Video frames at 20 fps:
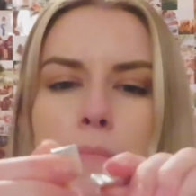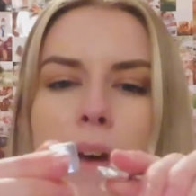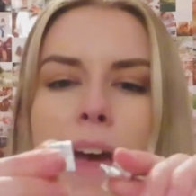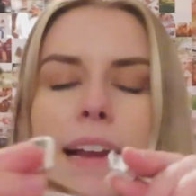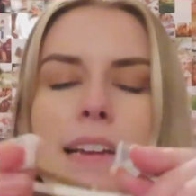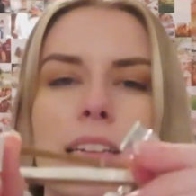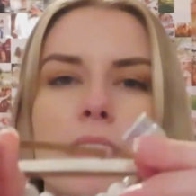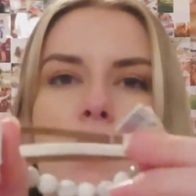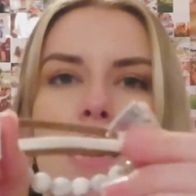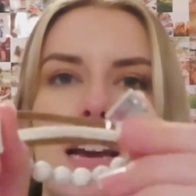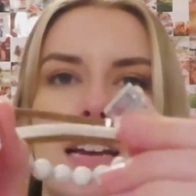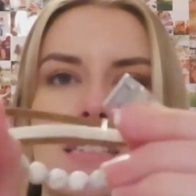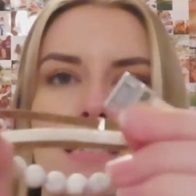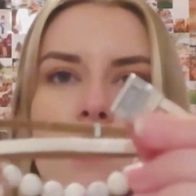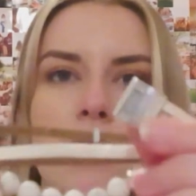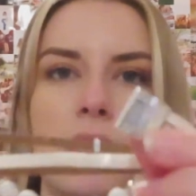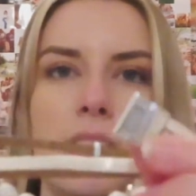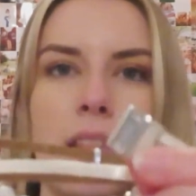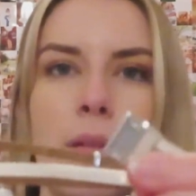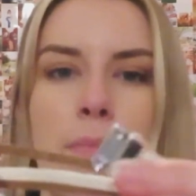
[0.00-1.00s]

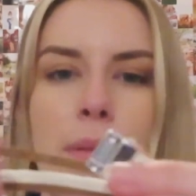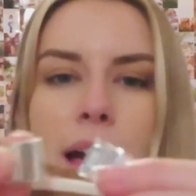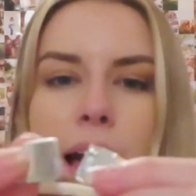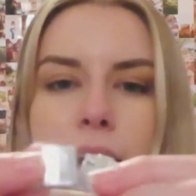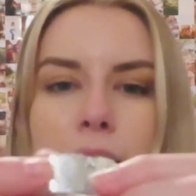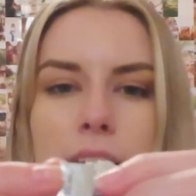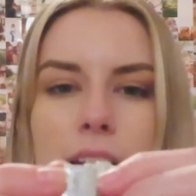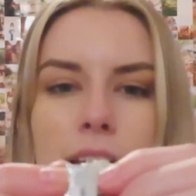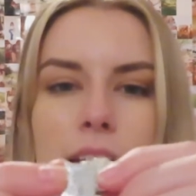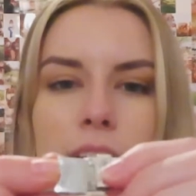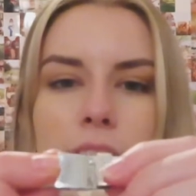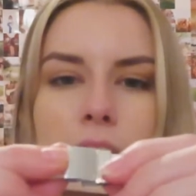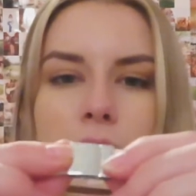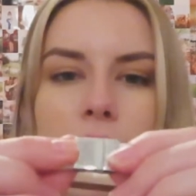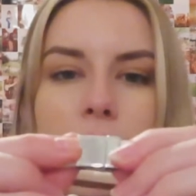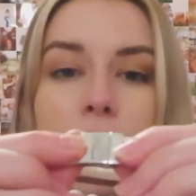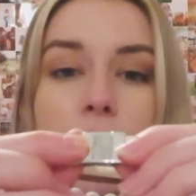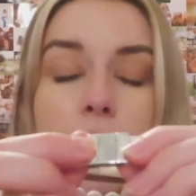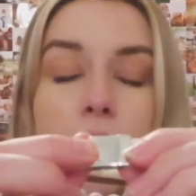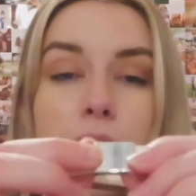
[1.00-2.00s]
magnetizes in the back
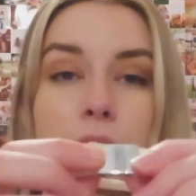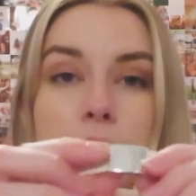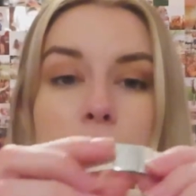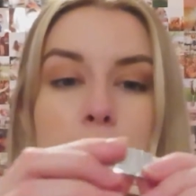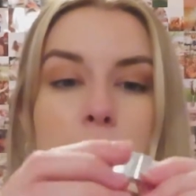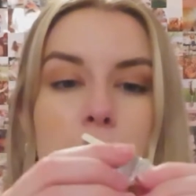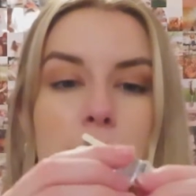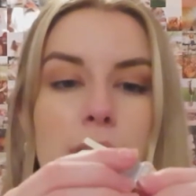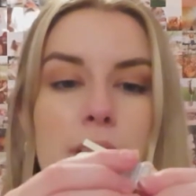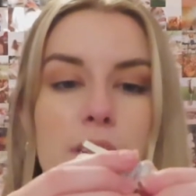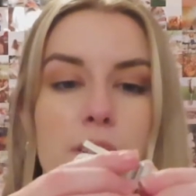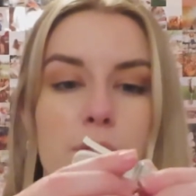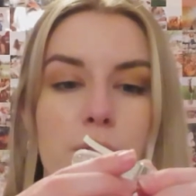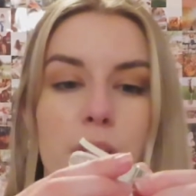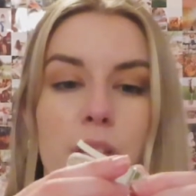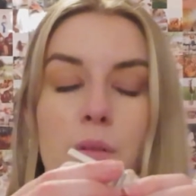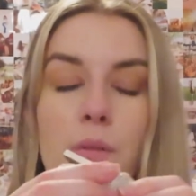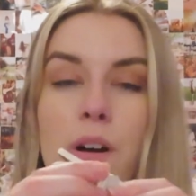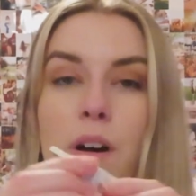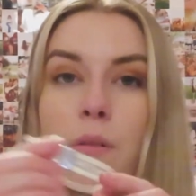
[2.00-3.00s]
and it fits my wrist
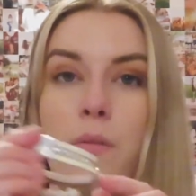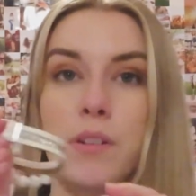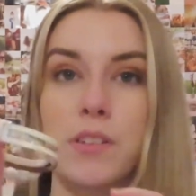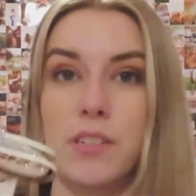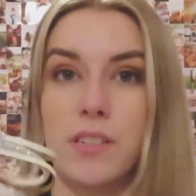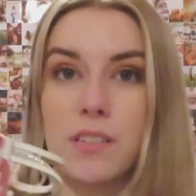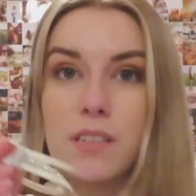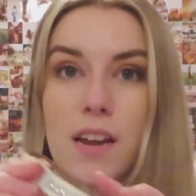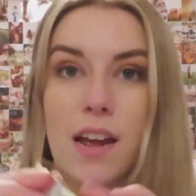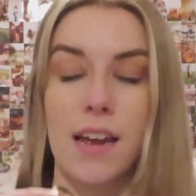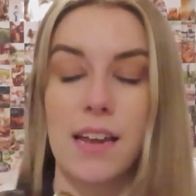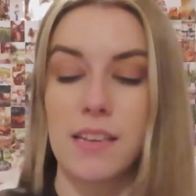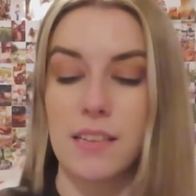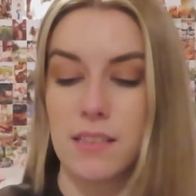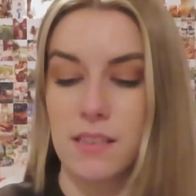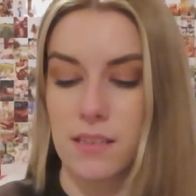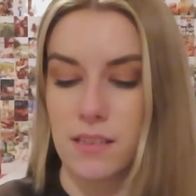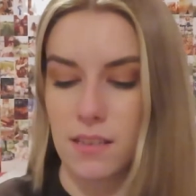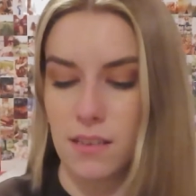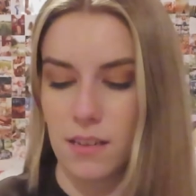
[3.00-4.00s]
really well, which is
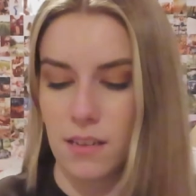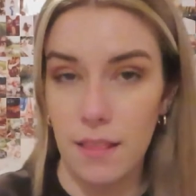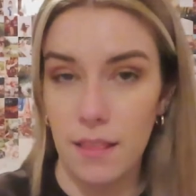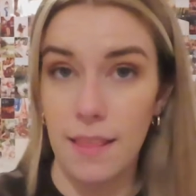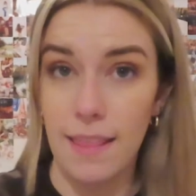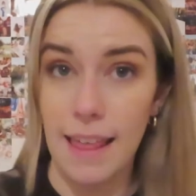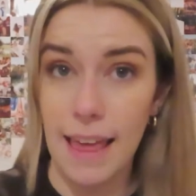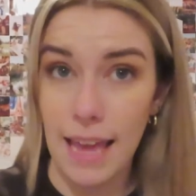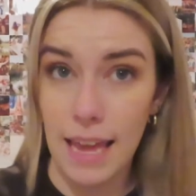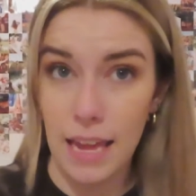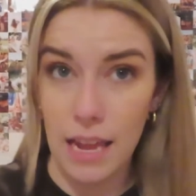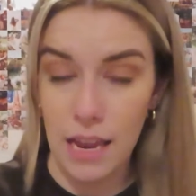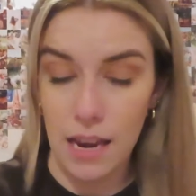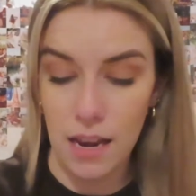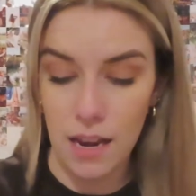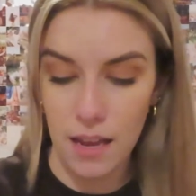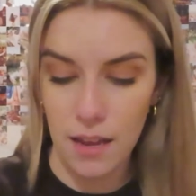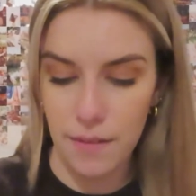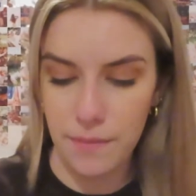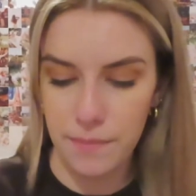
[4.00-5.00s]
nice.
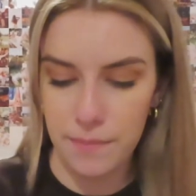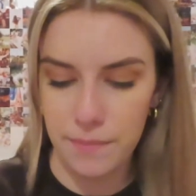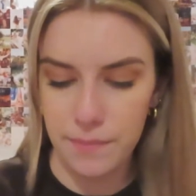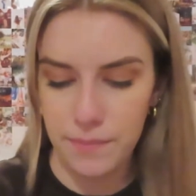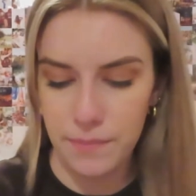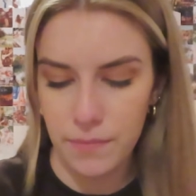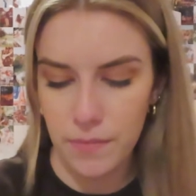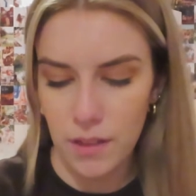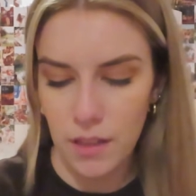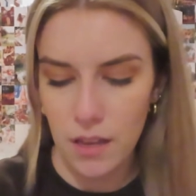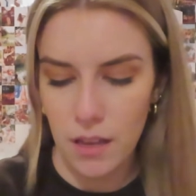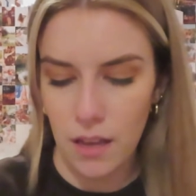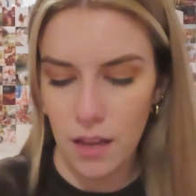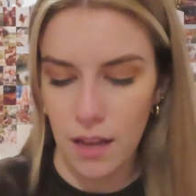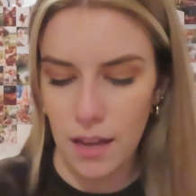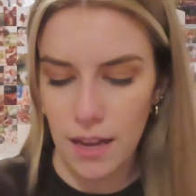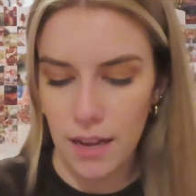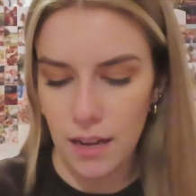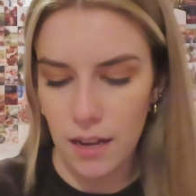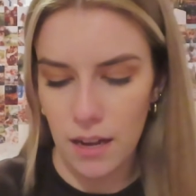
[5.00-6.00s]
Then
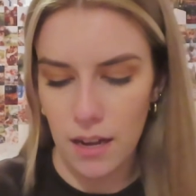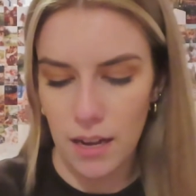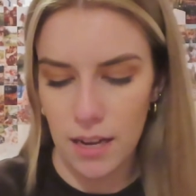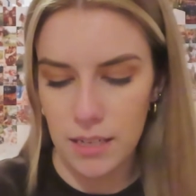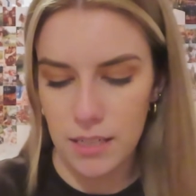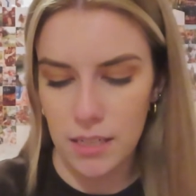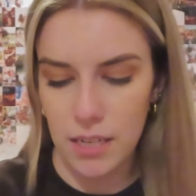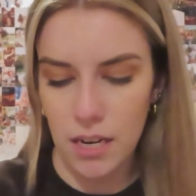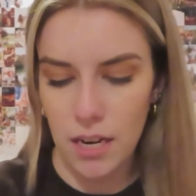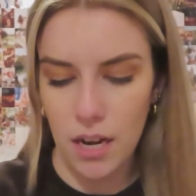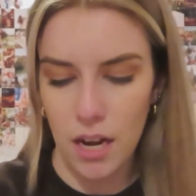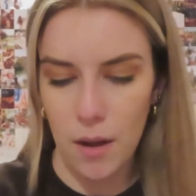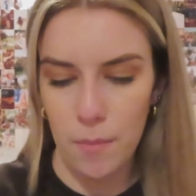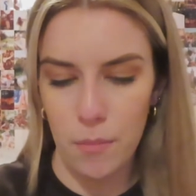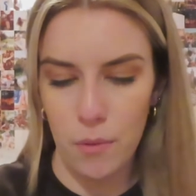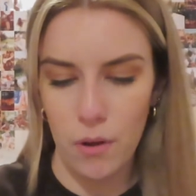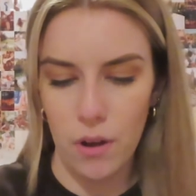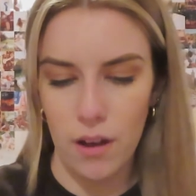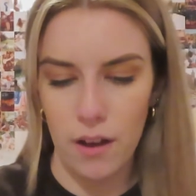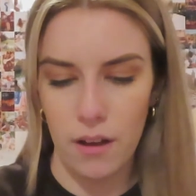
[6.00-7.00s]
I got a
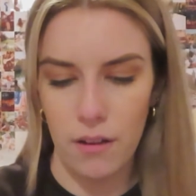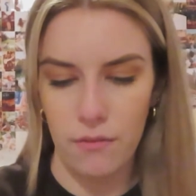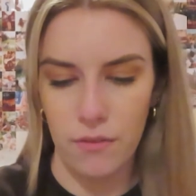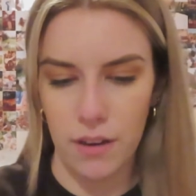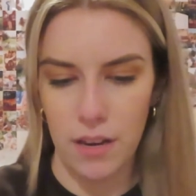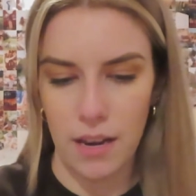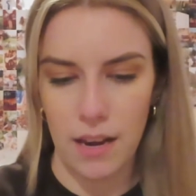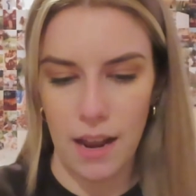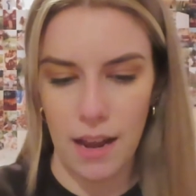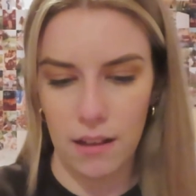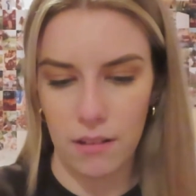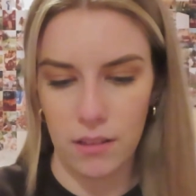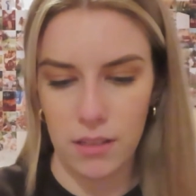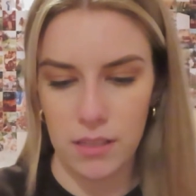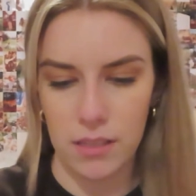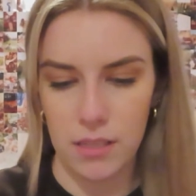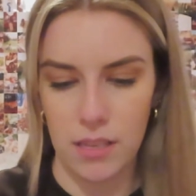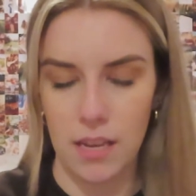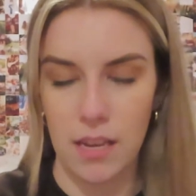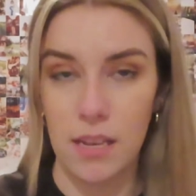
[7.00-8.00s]
couple of
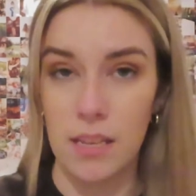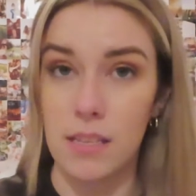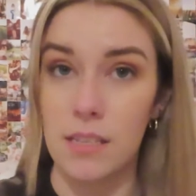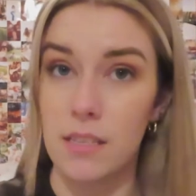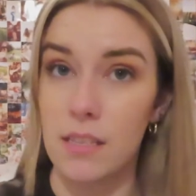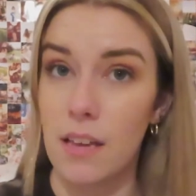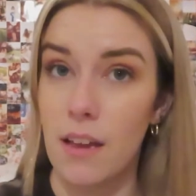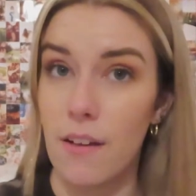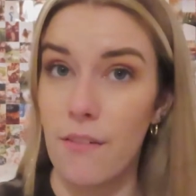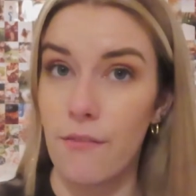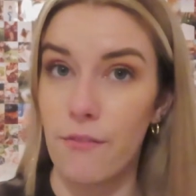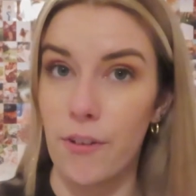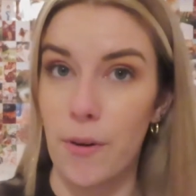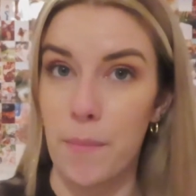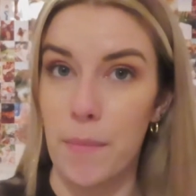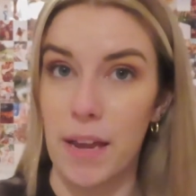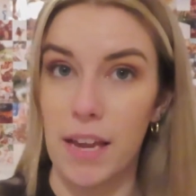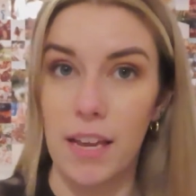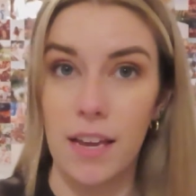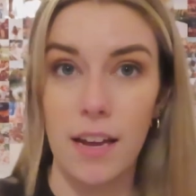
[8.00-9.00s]
necklaces
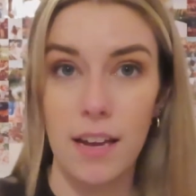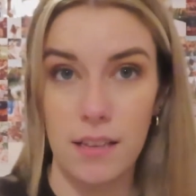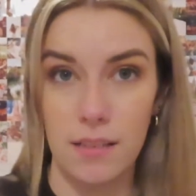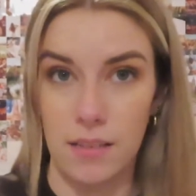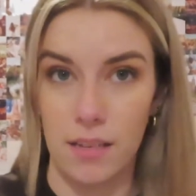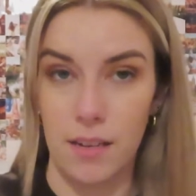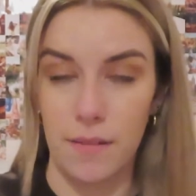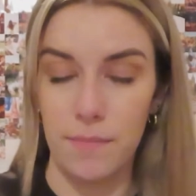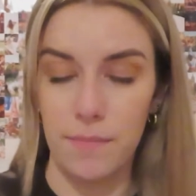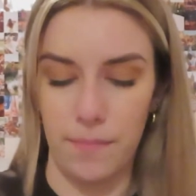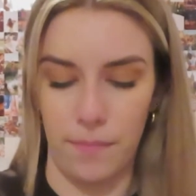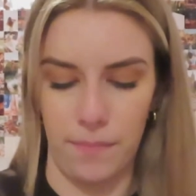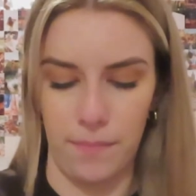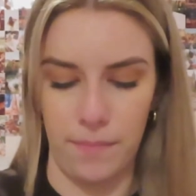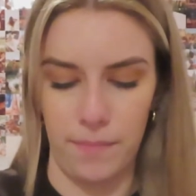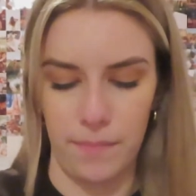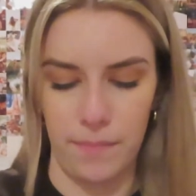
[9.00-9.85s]
from my cousin.